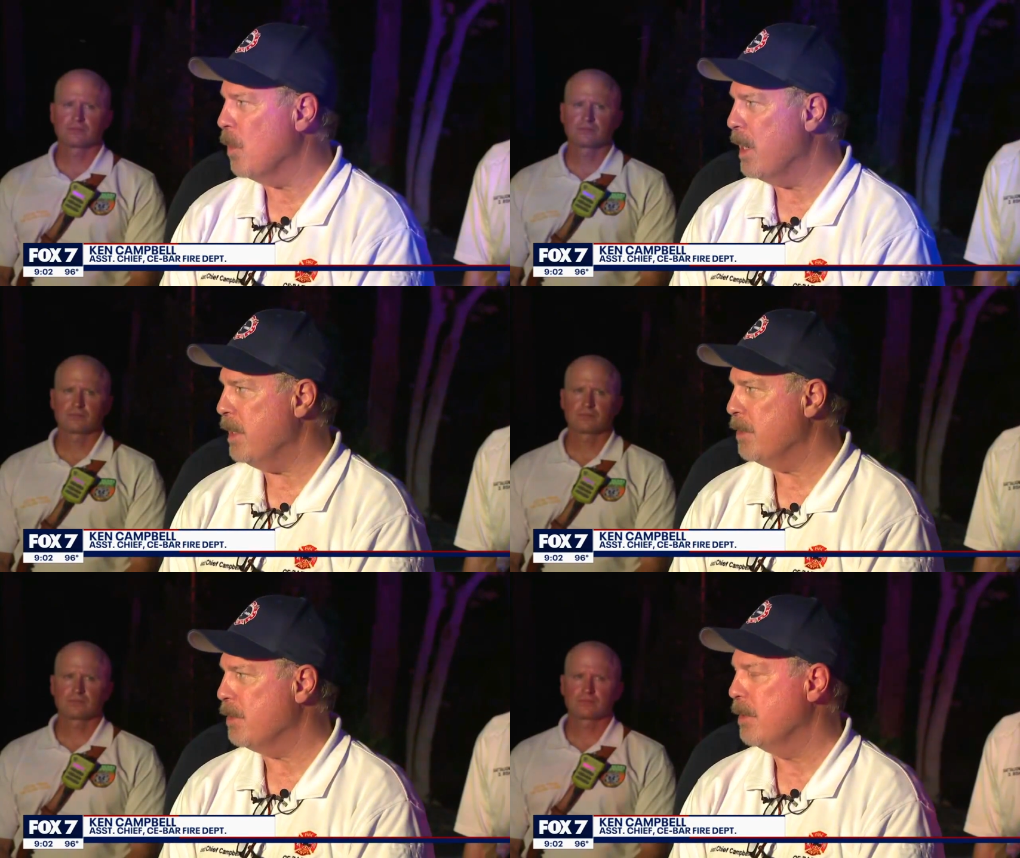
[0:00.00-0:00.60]

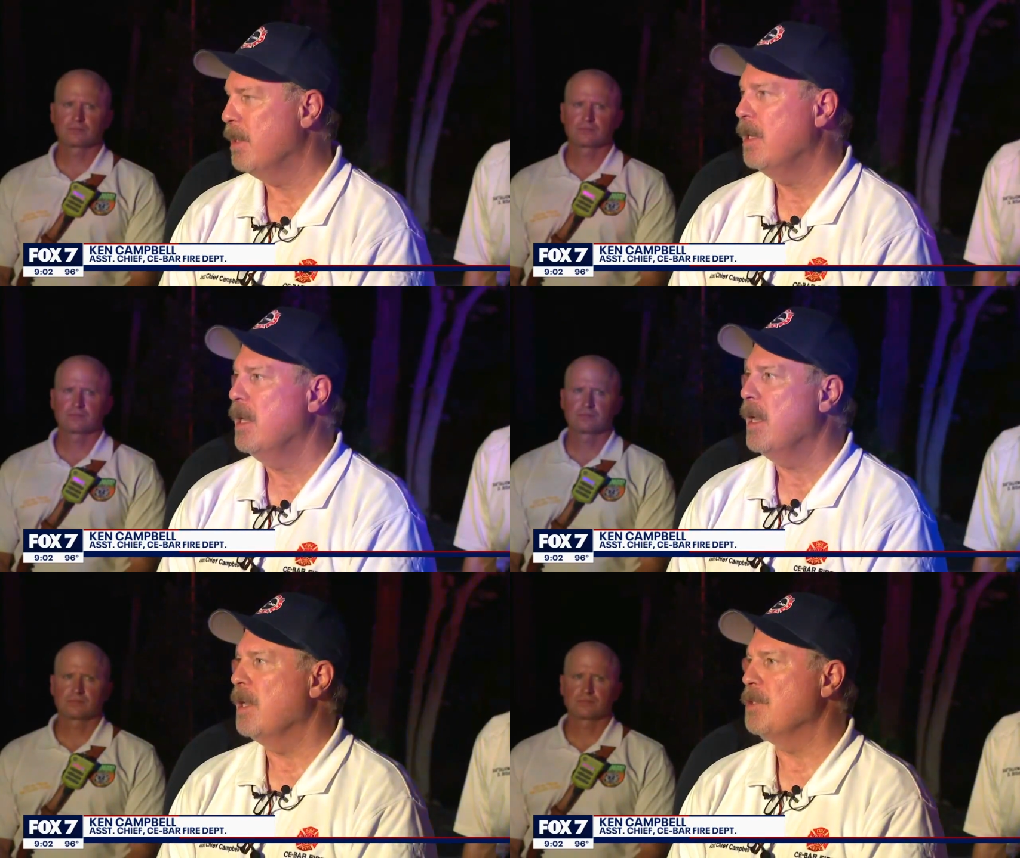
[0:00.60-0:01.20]
Speaker 1: wakes,
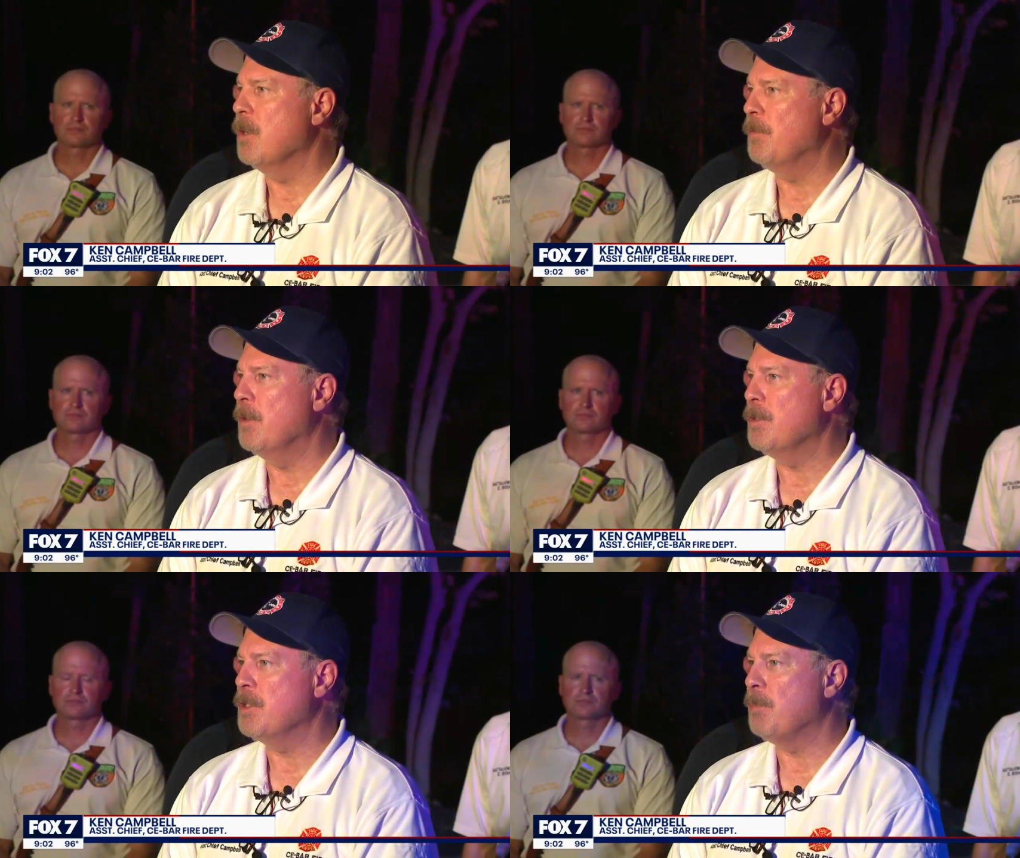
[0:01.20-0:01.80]
and so if
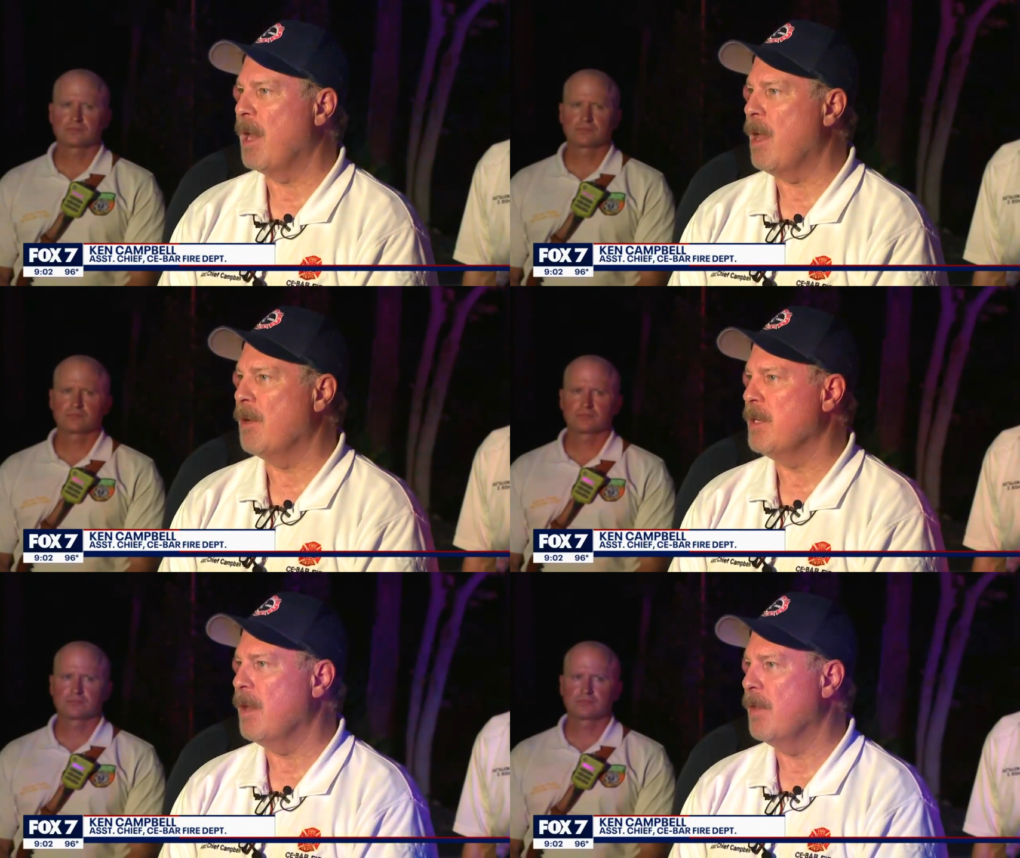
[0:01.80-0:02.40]
you're just
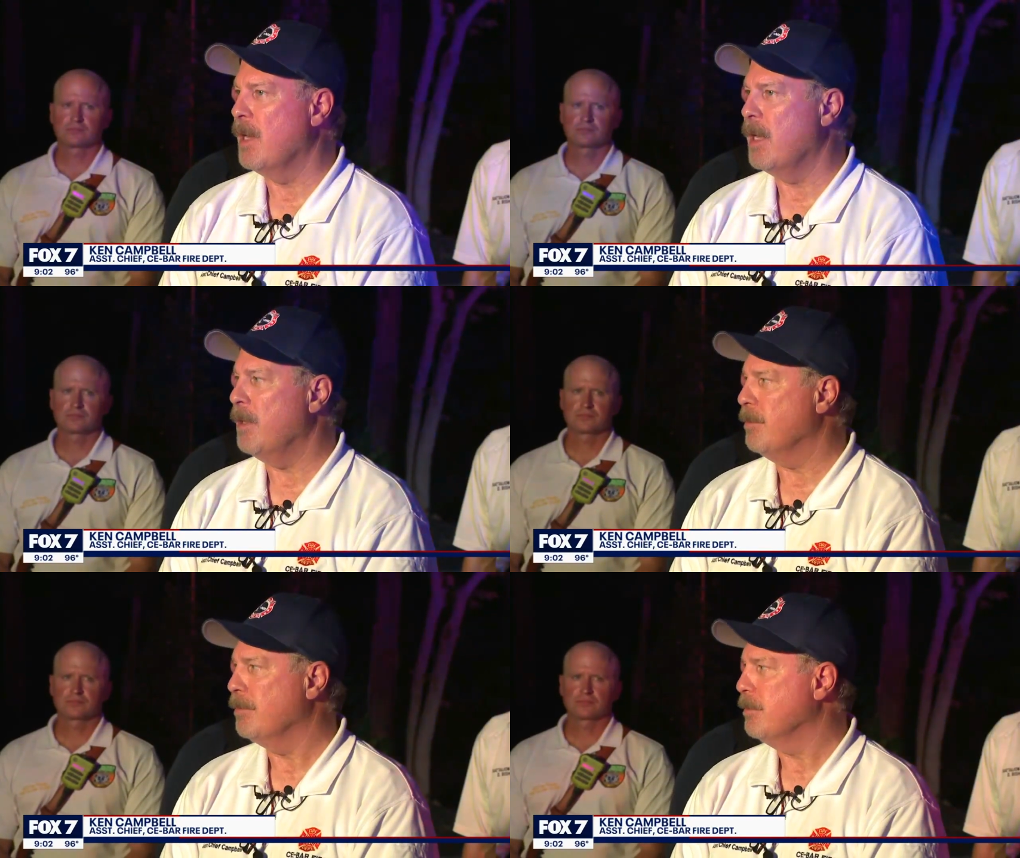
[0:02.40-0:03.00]
plowing down the
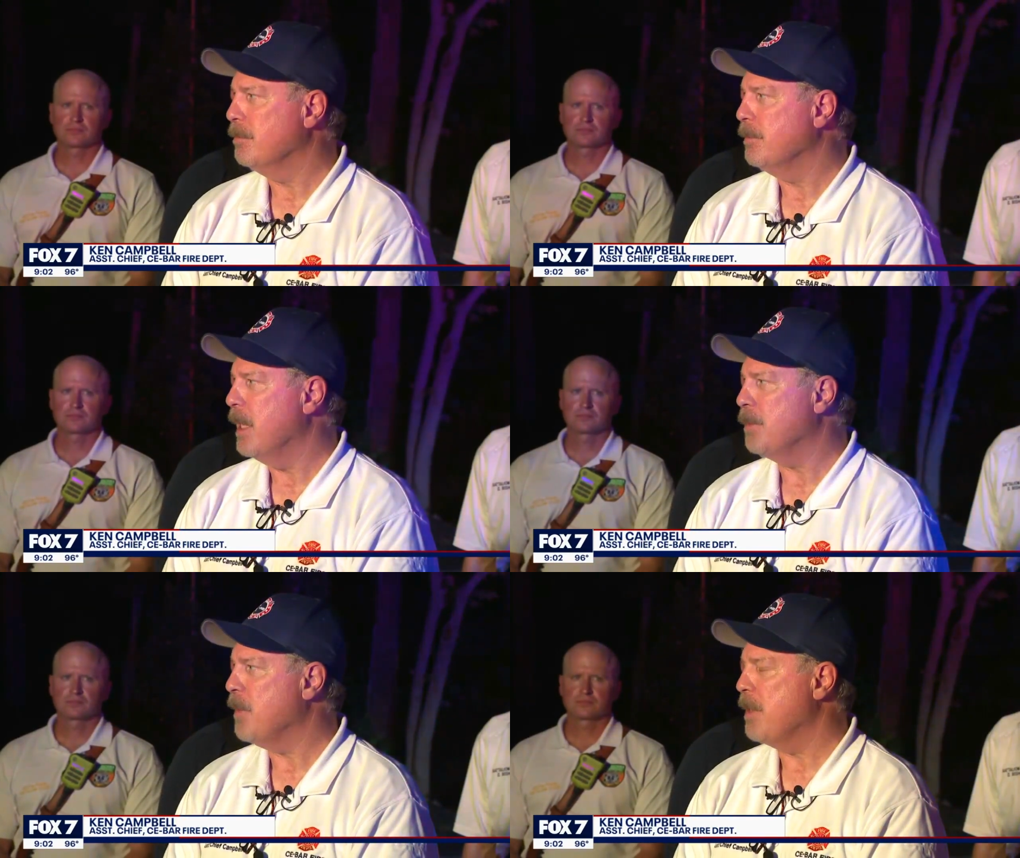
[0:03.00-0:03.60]
lake,
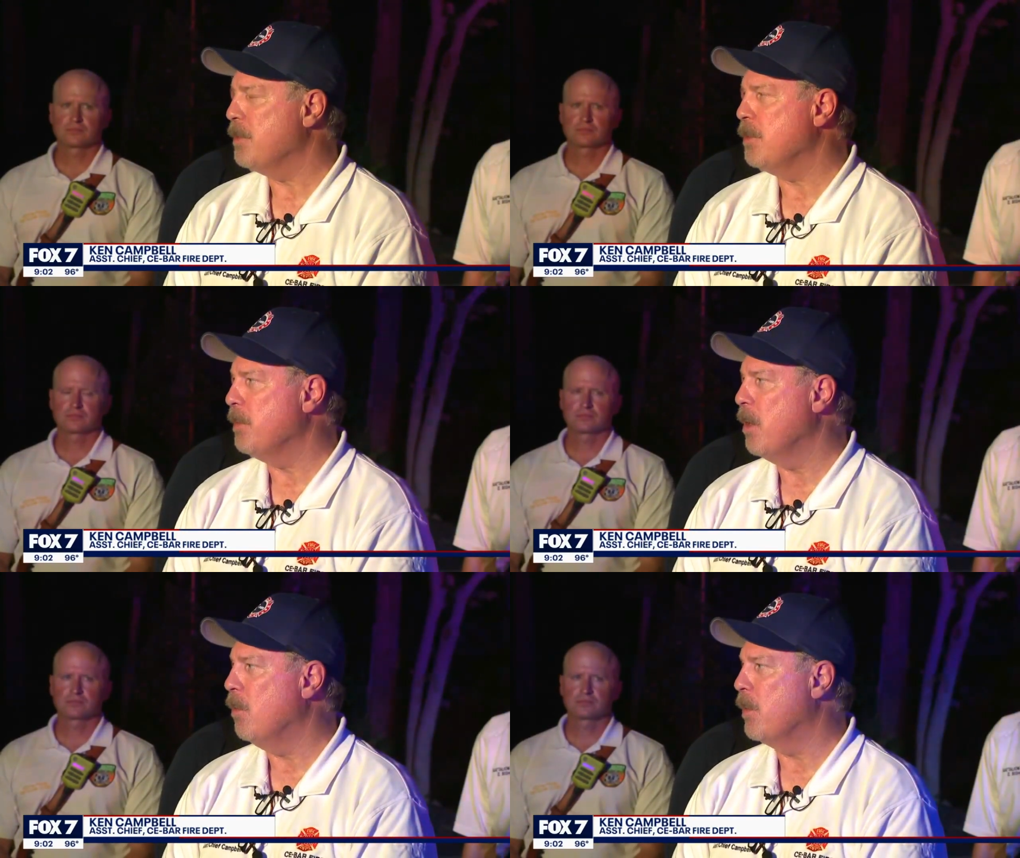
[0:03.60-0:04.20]
as fast as your
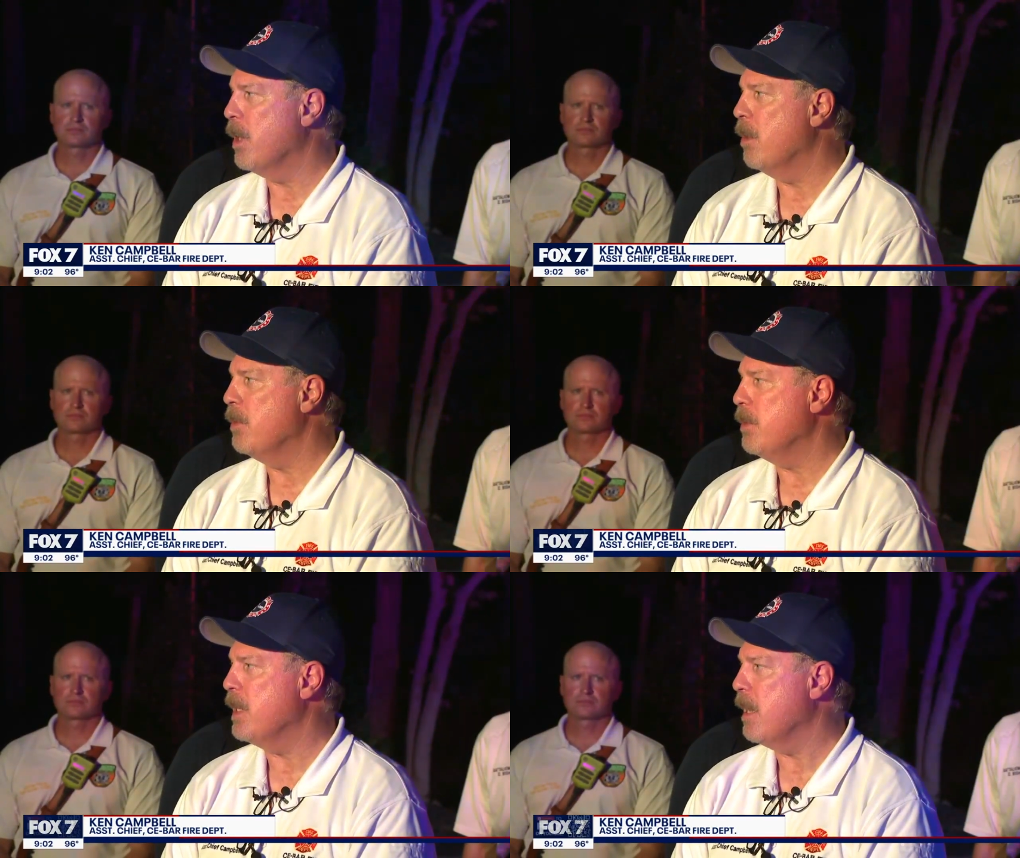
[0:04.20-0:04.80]
boat will go,
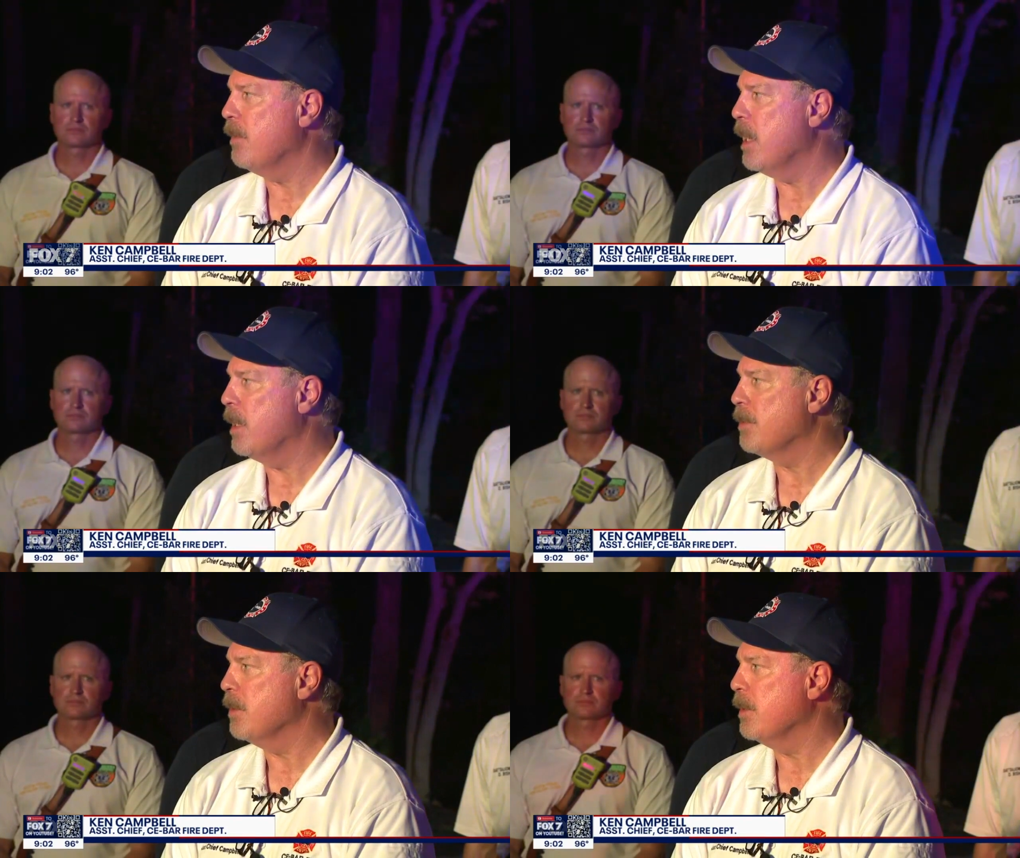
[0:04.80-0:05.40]
you can have an
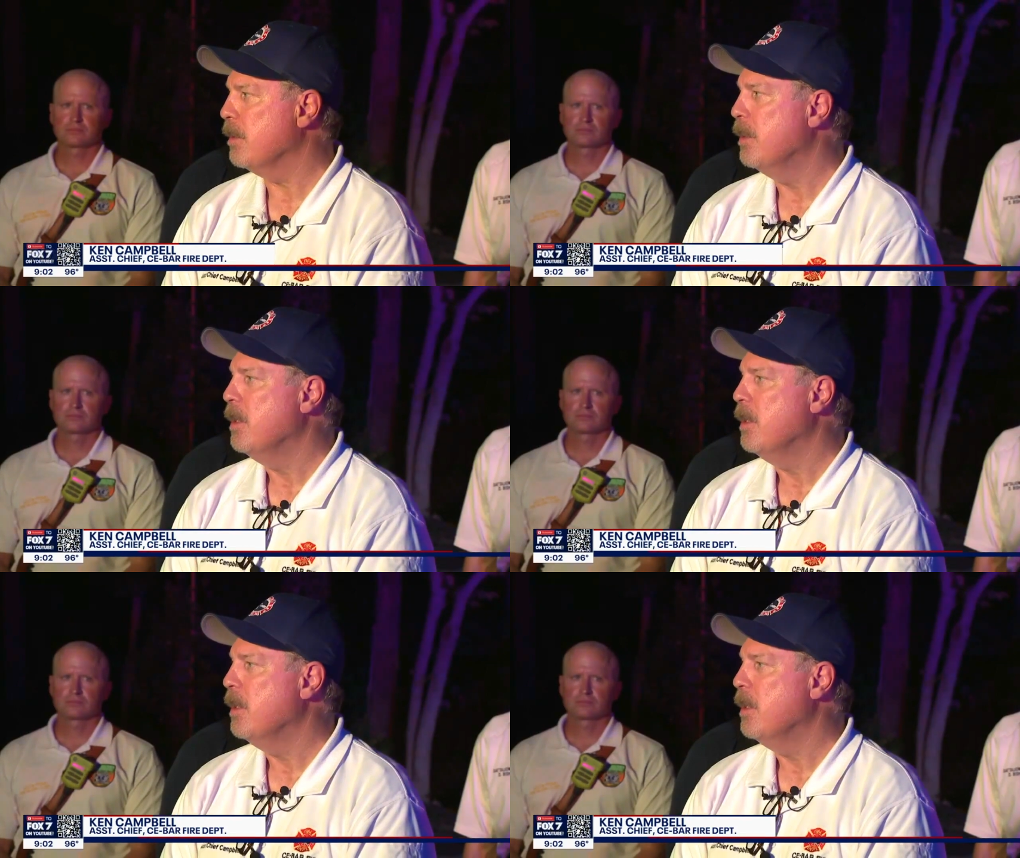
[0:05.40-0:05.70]
accident.